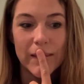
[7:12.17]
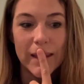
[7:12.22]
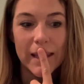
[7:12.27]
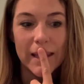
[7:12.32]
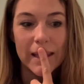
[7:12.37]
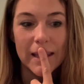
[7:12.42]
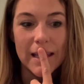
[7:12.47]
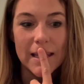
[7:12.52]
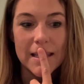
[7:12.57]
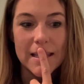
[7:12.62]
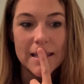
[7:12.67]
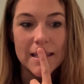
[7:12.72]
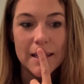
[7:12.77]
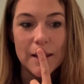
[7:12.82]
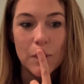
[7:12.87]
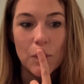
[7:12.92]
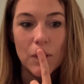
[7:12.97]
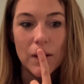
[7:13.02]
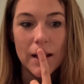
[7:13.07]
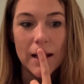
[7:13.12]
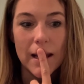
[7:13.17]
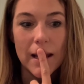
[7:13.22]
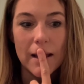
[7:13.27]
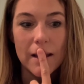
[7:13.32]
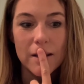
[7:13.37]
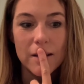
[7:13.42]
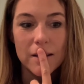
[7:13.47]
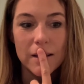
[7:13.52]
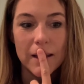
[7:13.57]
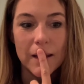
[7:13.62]
Let's see, what
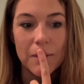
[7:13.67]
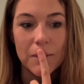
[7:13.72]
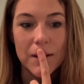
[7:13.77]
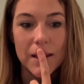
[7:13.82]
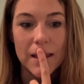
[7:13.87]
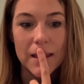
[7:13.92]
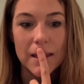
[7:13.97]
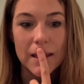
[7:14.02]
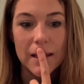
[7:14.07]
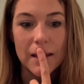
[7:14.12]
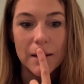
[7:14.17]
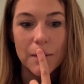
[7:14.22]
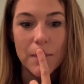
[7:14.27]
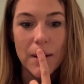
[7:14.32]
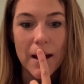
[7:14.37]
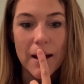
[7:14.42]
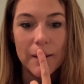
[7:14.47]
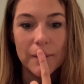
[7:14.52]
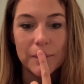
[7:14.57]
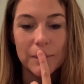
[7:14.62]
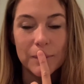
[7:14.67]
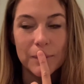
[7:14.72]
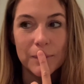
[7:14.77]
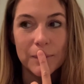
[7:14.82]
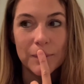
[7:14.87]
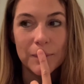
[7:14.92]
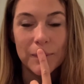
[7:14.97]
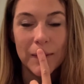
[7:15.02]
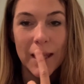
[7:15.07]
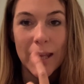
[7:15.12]
else can we think about?
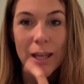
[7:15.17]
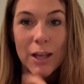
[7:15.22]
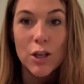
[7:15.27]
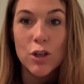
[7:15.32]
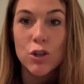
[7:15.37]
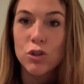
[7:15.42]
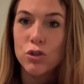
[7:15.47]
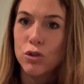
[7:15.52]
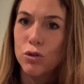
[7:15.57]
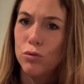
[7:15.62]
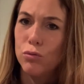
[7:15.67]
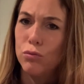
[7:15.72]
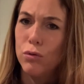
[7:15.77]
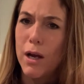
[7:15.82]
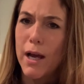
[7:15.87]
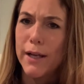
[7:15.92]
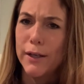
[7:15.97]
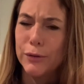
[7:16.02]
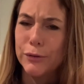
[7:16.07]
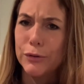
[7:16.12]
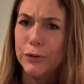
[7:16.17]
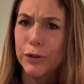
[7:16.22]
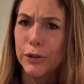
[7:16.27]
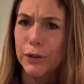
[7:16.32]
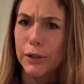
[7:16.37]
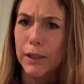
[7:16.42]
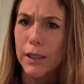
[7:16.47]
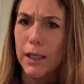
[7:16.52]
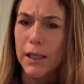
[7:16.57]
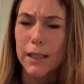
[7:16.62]
So Ronald
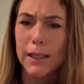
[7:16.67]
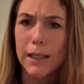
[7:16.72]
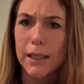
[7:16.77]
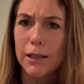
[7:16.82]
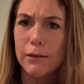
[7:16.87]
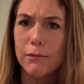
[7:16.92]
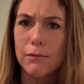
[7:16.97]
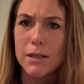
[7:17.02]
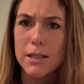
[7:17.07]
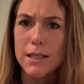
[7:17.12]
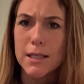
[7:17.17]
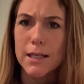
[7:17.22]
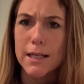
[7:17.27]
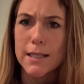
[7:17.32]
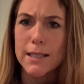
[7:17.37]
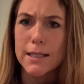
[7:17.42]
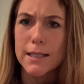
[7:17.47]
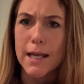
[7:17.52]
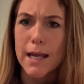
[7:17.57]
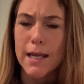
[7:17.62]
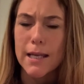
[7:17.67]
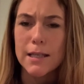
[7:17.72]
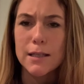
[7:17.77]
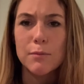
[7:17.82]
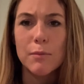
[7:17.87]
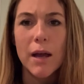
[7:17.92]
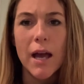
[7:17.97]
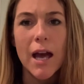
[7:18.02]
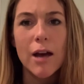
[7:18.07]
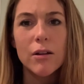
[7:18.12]
Durkin, he wasn't as nice.
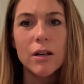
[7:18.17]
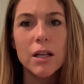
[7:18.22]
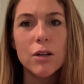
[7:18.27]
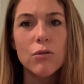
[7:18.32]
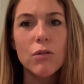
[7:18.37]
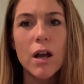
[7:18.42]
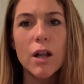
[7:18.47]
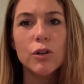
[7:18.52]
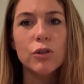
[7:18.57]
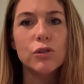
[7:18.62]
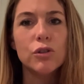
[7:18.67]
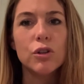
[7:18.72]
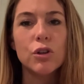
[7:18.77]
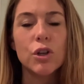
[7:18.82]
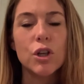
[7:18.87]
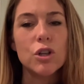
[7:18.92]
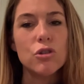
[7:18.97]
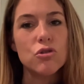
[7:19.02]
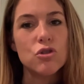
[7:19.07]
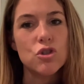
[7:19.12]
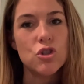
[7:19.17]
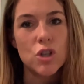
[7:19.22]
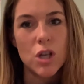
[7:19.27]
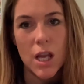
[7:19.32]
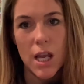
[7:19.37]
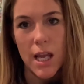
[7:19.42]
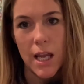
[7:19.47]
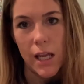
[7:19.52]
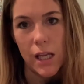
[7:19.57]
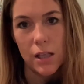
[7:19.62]
But how did Ronald Durkin
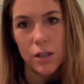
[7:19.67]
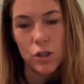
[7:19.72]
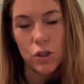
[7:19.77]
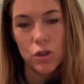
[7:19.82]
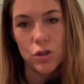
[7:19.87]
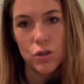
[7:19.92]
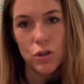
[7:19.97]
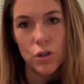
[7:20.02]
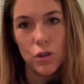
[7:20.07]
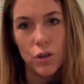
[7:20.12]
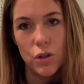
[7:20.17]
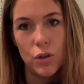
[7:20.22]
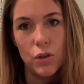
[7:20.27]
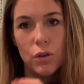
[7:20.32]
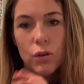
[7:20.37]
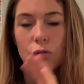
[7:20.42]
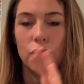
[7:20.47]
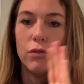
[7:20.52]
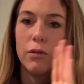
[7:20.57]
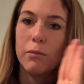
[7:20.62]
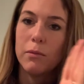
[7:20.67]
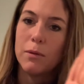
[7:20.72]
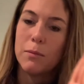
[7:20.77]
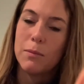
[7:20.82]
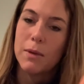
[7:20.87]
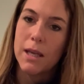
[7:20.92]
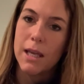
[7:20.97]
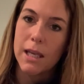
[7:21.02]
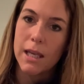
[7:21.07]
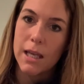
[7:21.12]
change from the
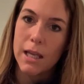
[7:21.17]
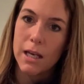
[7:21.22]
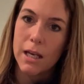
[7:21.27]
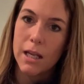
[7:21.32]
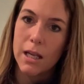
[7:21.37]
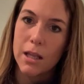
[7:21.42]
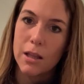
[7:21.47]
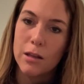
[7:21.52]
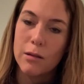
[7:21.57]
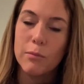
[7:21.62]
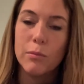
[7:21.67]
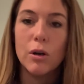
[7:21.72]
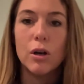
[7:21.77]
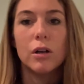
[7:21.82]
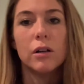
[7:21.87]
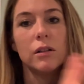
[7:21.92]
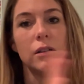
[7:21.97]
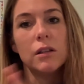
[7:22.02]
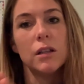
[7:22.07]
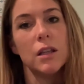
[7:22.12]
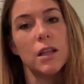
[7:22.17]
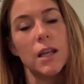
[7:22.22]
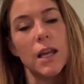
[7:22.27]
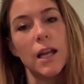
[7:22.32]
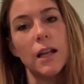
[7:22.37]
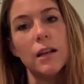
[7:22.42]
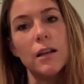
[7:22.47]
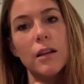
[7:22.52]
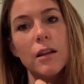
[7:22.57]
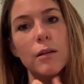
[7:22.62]
beginning of the book to the
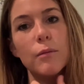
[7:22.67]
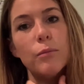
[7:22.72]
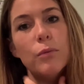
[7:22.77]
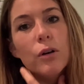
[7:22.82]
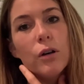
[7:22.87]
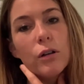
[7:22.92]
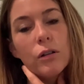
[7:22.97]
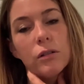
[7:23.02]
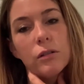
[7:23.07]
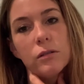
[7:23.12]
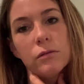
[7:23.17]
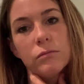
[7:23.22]
end of the book?